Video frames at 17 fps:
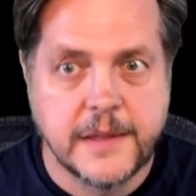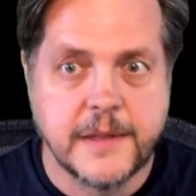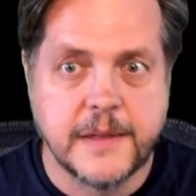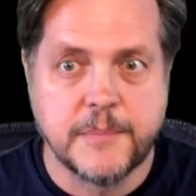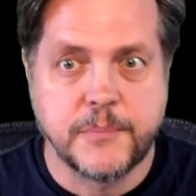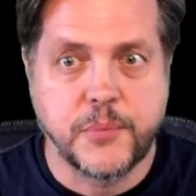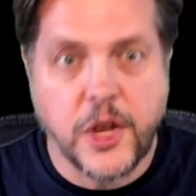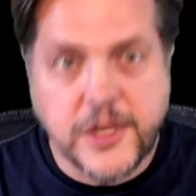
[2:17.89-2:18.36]

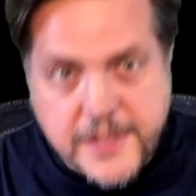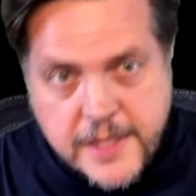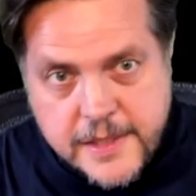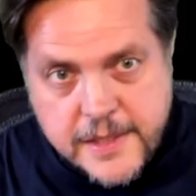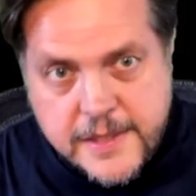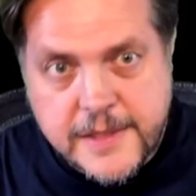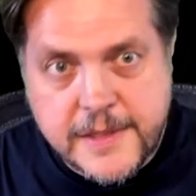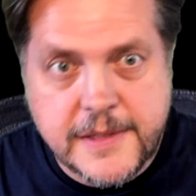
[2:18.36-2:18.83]

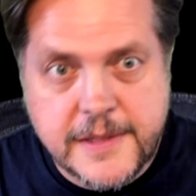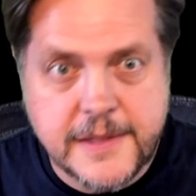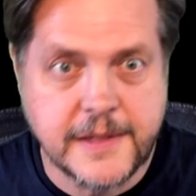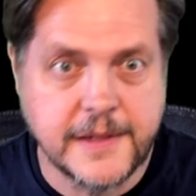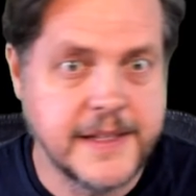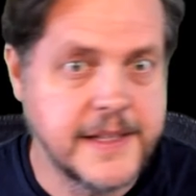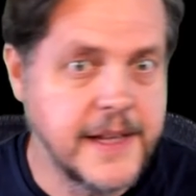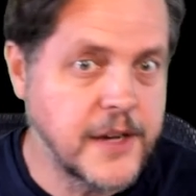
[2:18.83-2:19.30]
processes
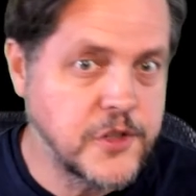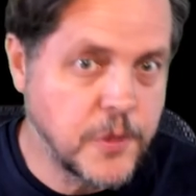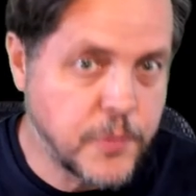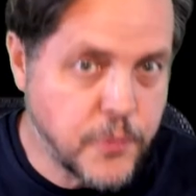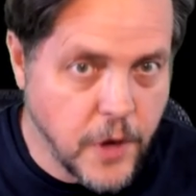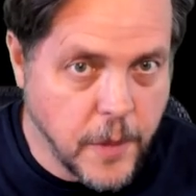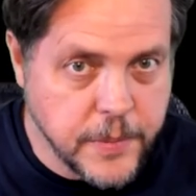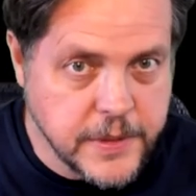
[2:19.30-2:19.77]
and
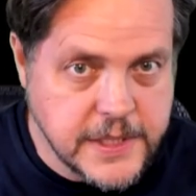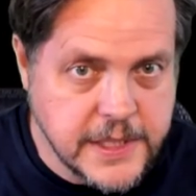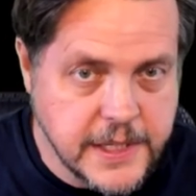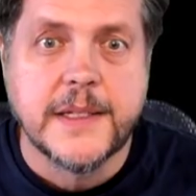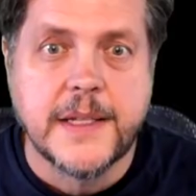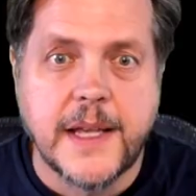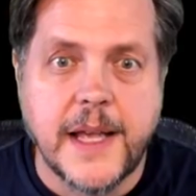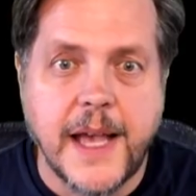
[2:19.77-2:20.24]
intellectual
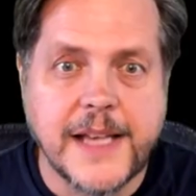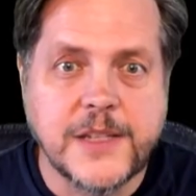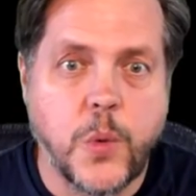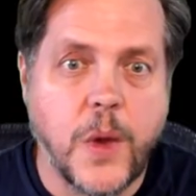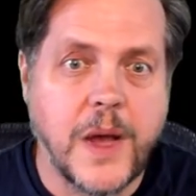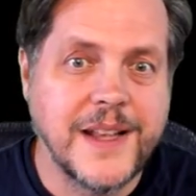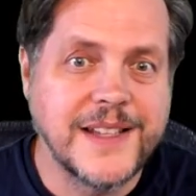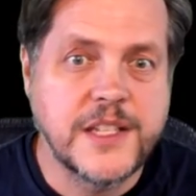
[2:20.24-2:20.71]
property, as
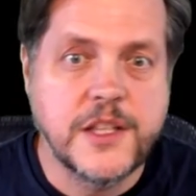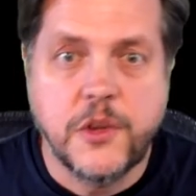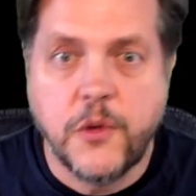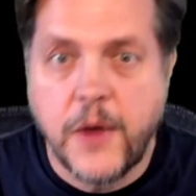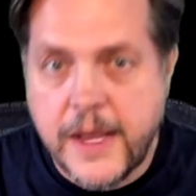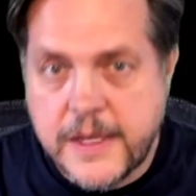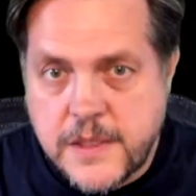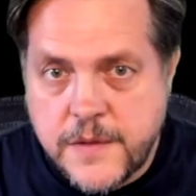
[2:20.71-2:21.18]
well as
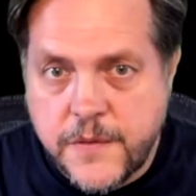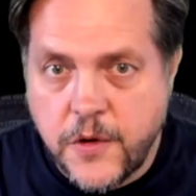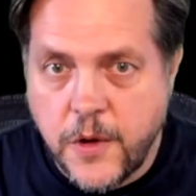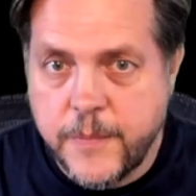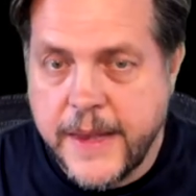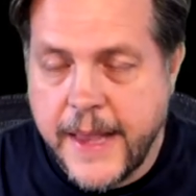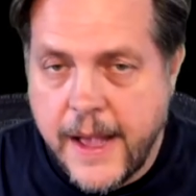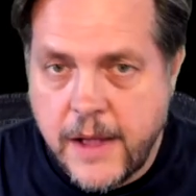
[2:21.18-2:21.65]
threats
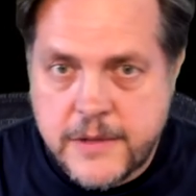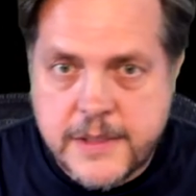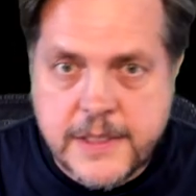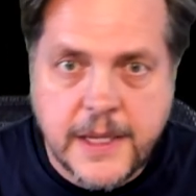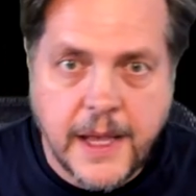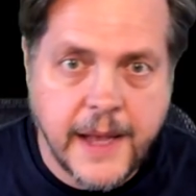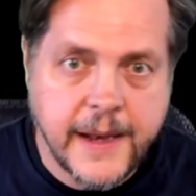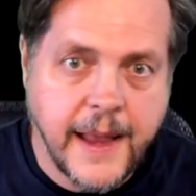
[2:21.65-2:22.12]
from the
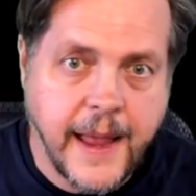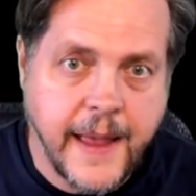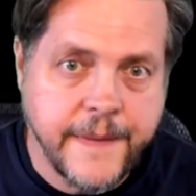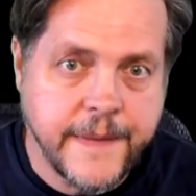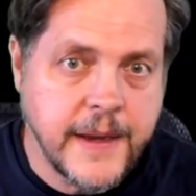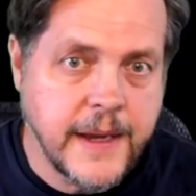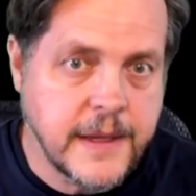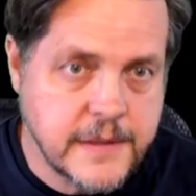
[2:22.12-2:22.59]
outside
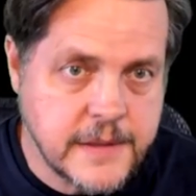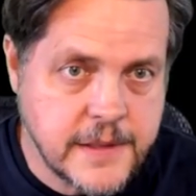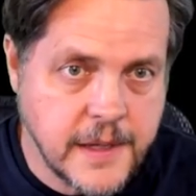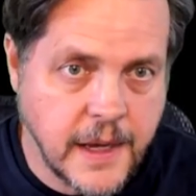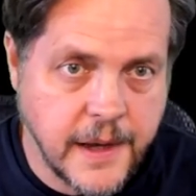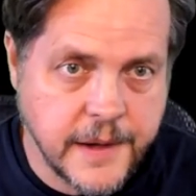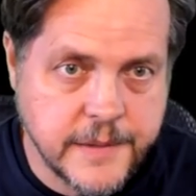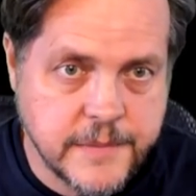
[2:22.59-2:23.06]
and the
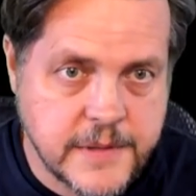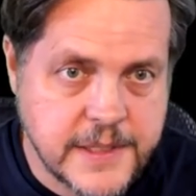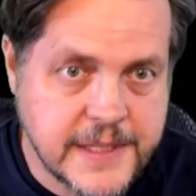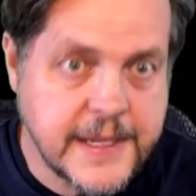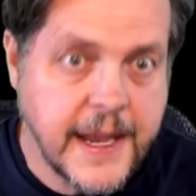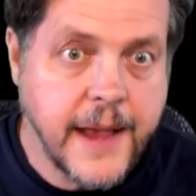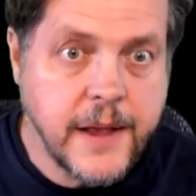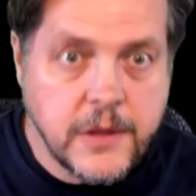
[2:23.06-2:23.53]
inside.
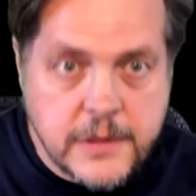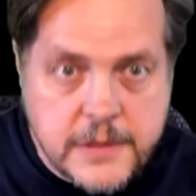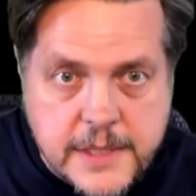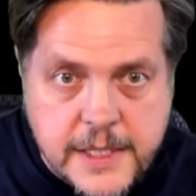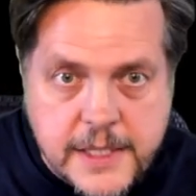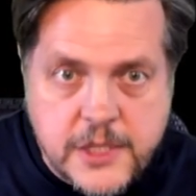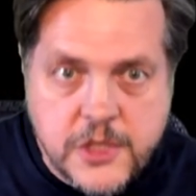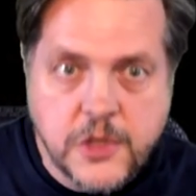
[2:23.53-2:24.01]

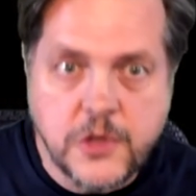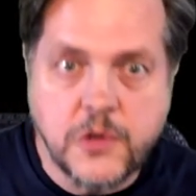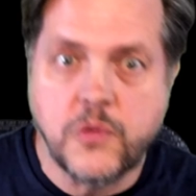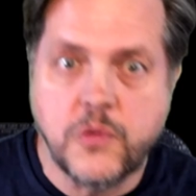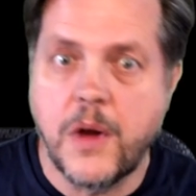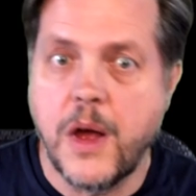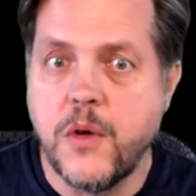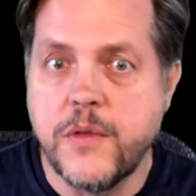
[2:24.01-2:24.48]
Sales is to
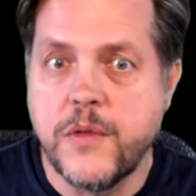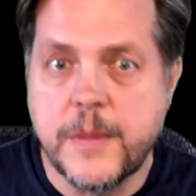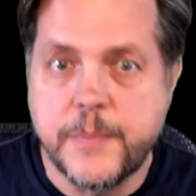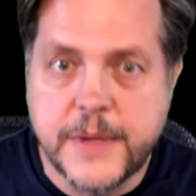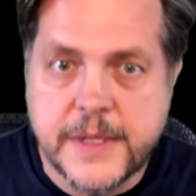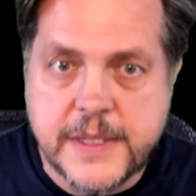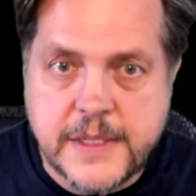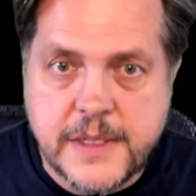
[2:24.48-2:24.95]
grow the
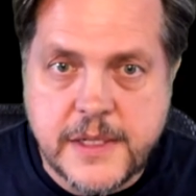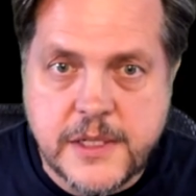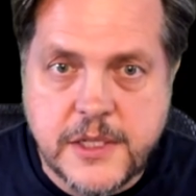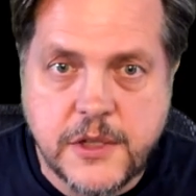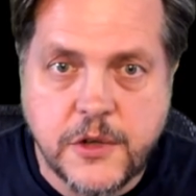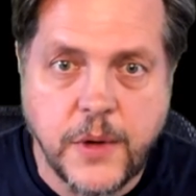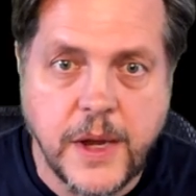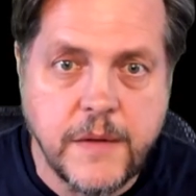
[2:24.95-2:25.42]
business
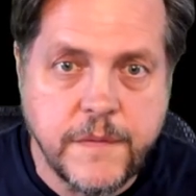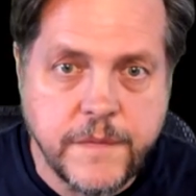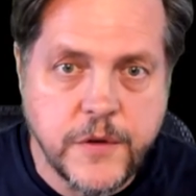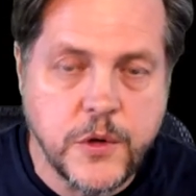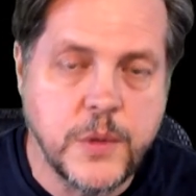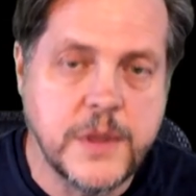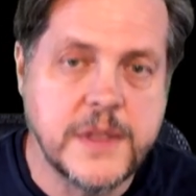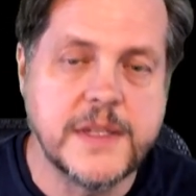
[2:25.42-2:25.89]
through
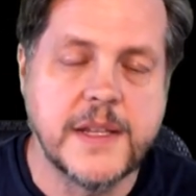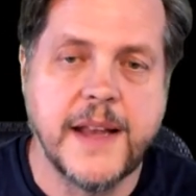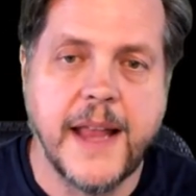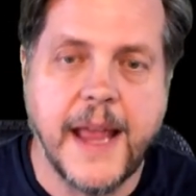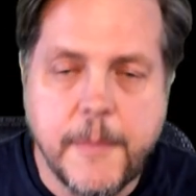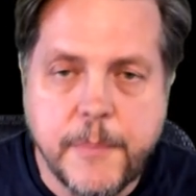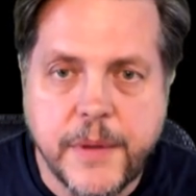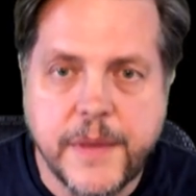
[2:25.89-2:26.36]
influence and
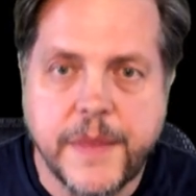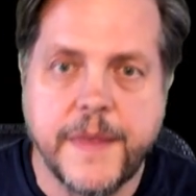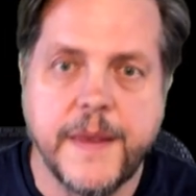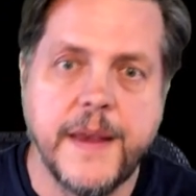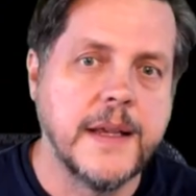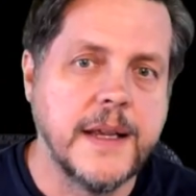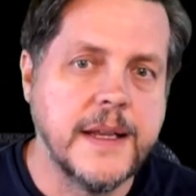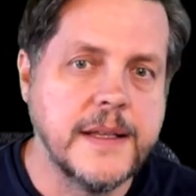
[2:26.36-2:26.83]

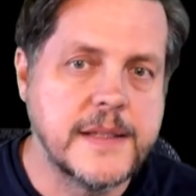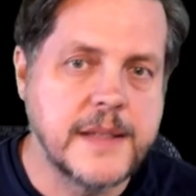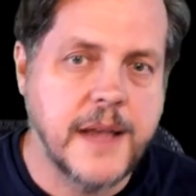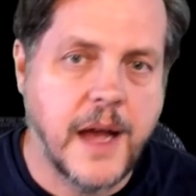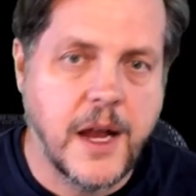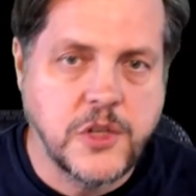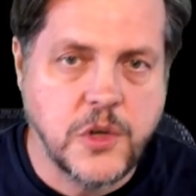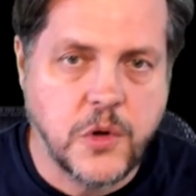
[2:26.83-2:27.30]
empathy
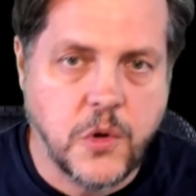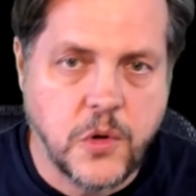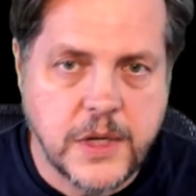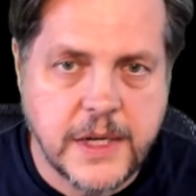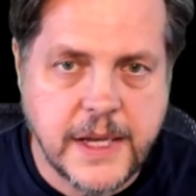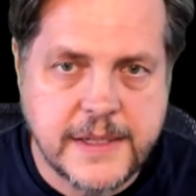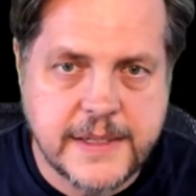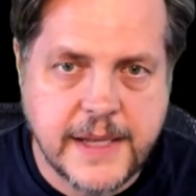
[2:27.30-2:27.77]
inside your
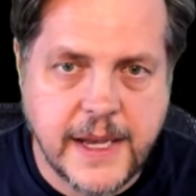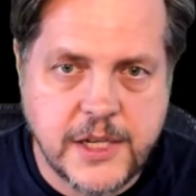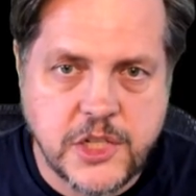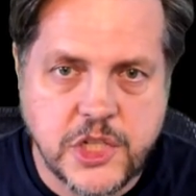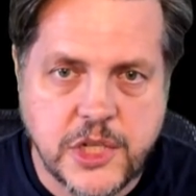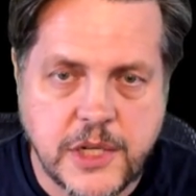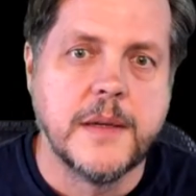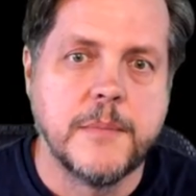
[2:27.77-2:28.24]

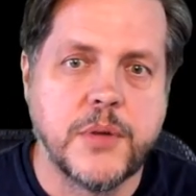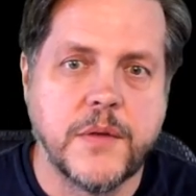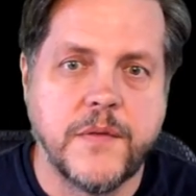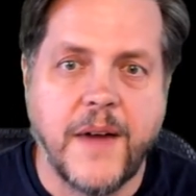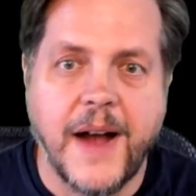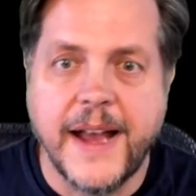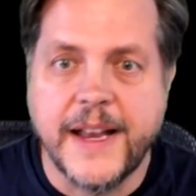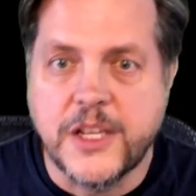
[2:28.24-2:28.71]
organization,
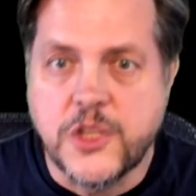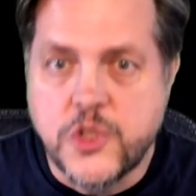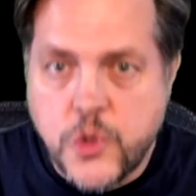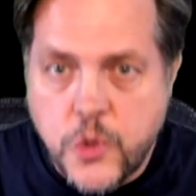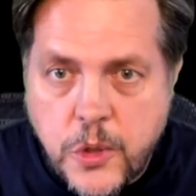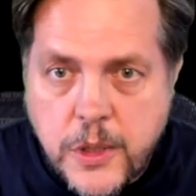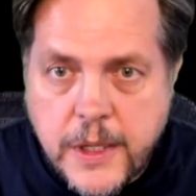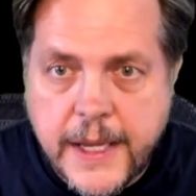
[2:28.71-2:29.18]
providing
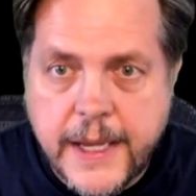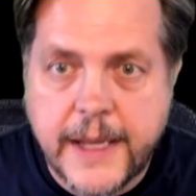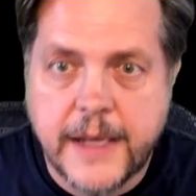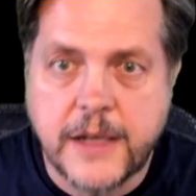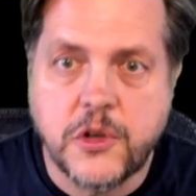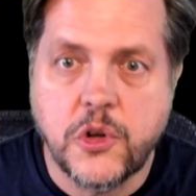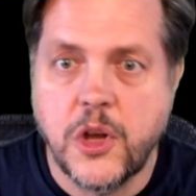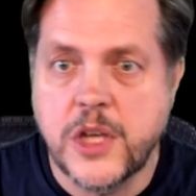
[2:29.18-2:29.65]
tooling
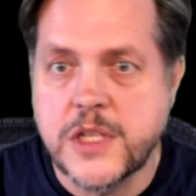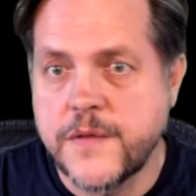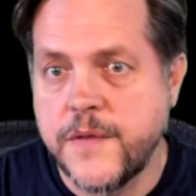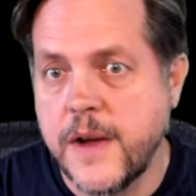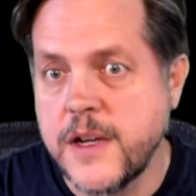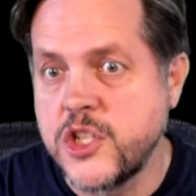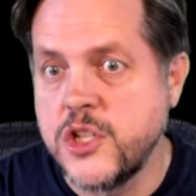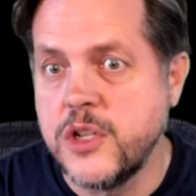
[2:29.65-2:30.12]
and
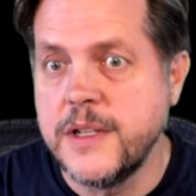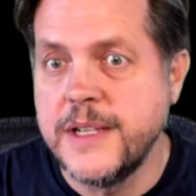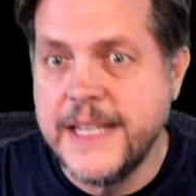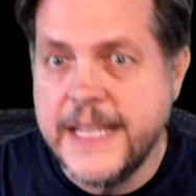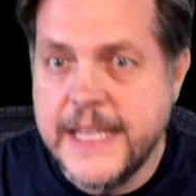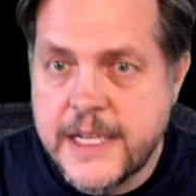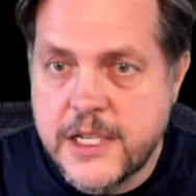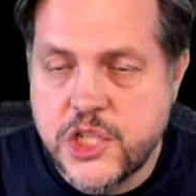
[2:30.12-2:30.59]
cross-functional
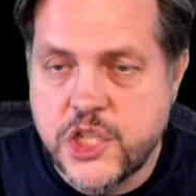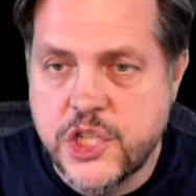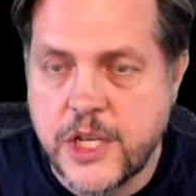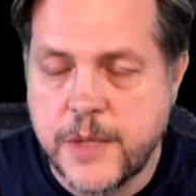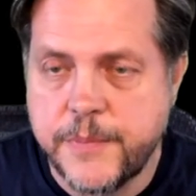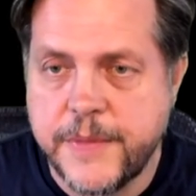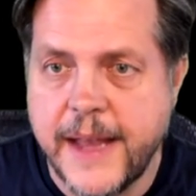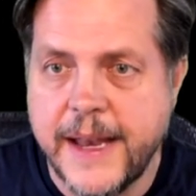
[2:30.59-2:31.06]

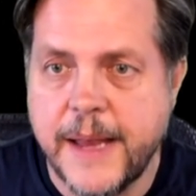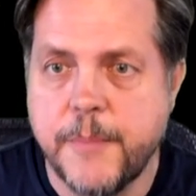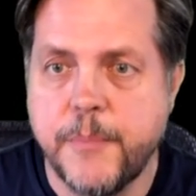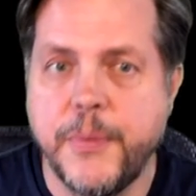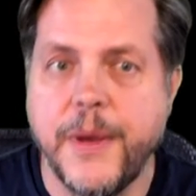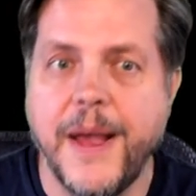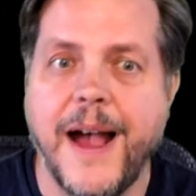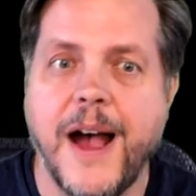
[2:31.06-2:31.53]
leadership that
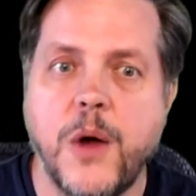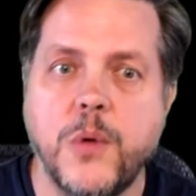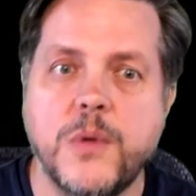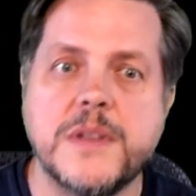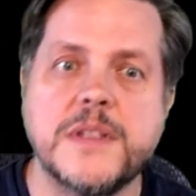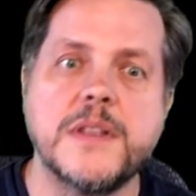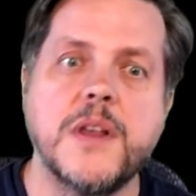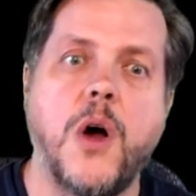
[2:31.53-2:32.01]

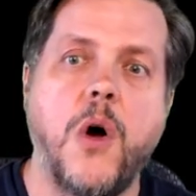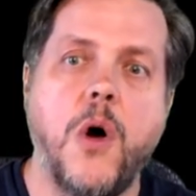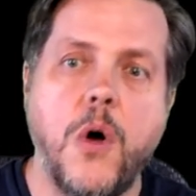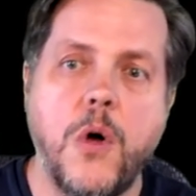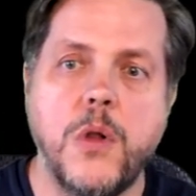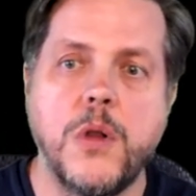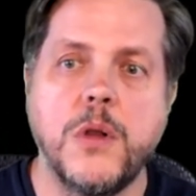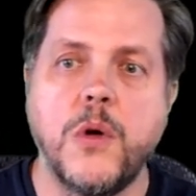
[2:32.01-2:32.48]
empowers the
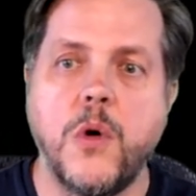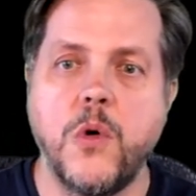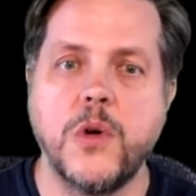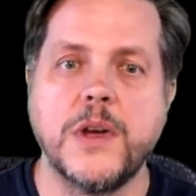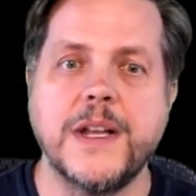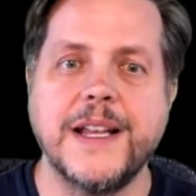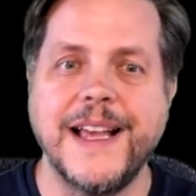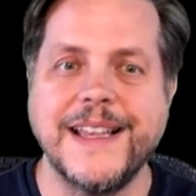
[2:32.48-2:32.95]
whole
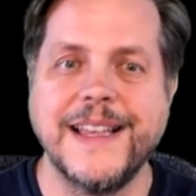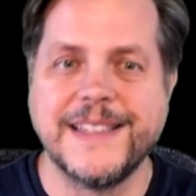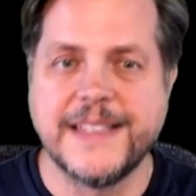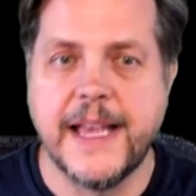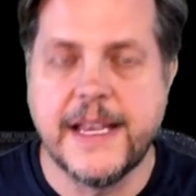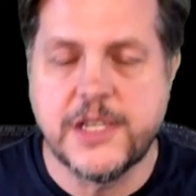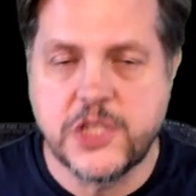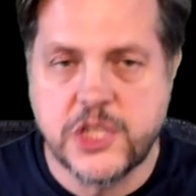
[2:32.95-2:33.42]

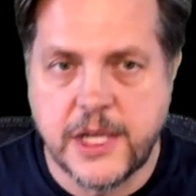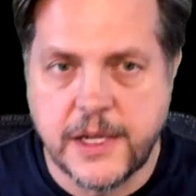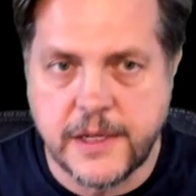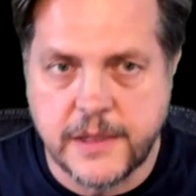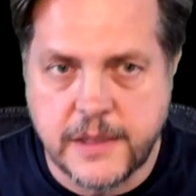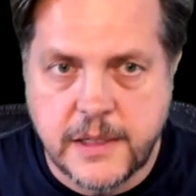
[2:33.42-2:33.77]
organization.